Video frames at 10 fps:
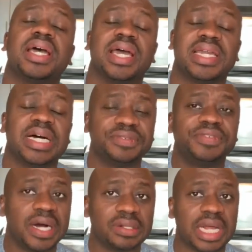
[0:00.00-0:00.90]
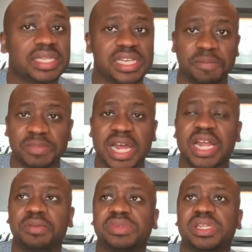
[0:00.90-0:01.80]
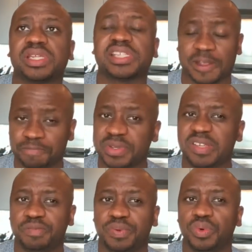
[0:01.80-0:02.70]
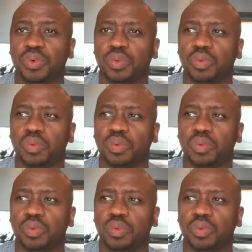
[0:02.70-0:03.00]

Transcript: And I've found that sometimes some people